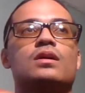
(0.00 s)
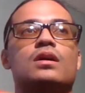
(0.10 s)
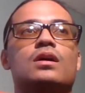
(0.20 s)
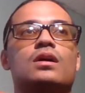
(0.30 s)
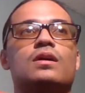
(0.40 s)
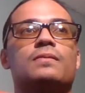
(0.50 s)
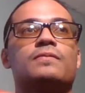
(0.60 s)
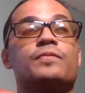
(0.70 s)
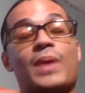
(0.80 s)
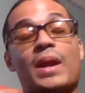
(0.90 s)
um
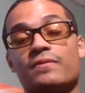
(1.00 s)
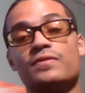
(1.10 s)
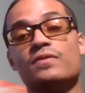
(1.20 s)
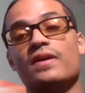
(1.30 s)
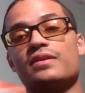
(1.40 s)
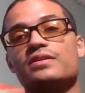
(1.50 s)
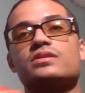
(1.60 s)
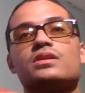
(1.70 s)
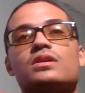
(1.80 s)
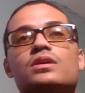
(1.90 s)
pay-per-view, that is.